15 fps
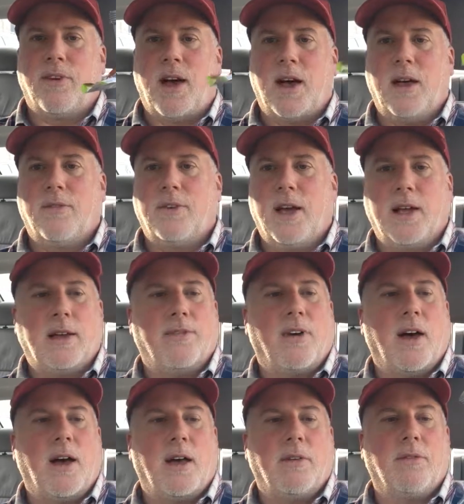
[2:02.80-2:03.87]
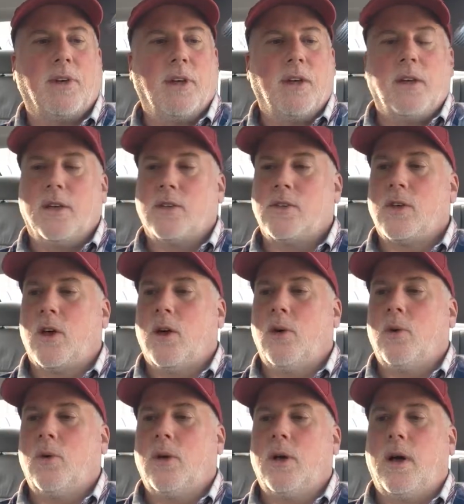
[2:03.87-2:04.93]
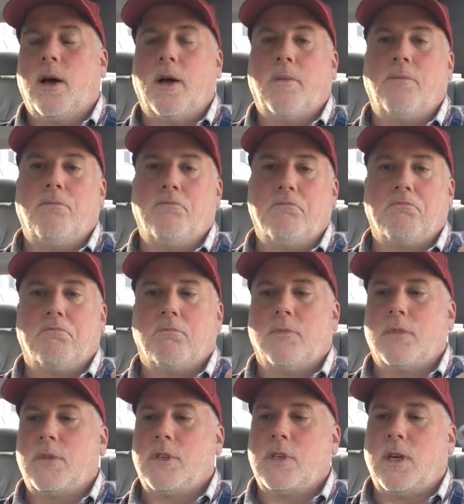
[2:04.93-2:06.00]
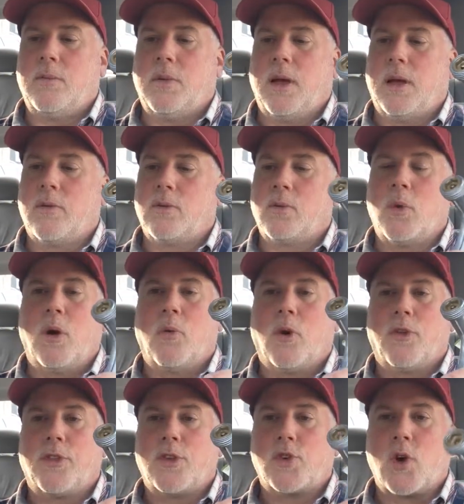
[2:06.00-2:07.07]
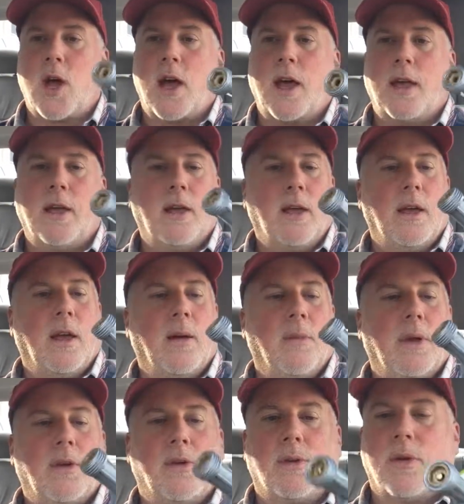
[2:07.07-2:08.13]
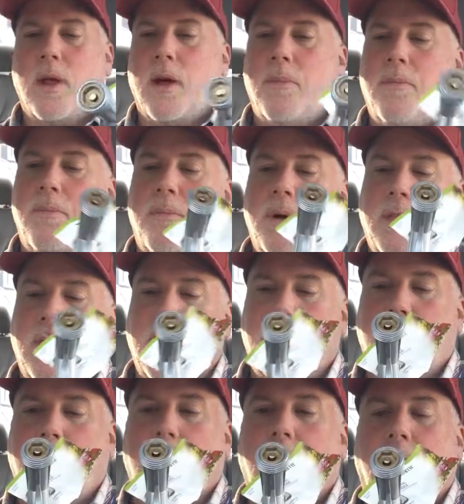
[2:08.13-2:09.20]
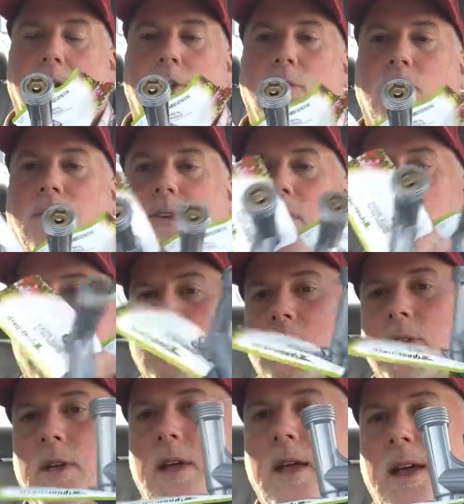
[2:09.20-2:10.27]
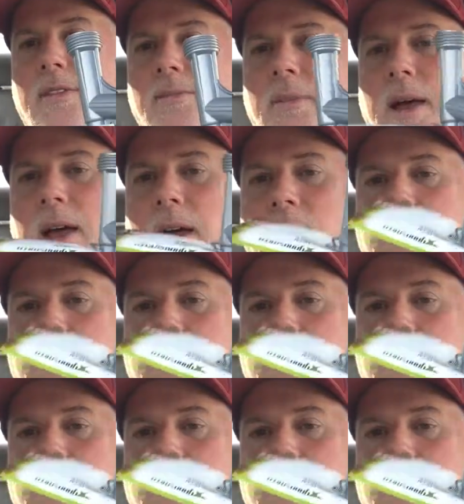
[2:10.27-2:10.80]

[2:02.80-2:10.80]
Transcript: 5.95, So um, seemed like it was well worth the try. I'm going to uh, put them at, on two different hoses that I have in my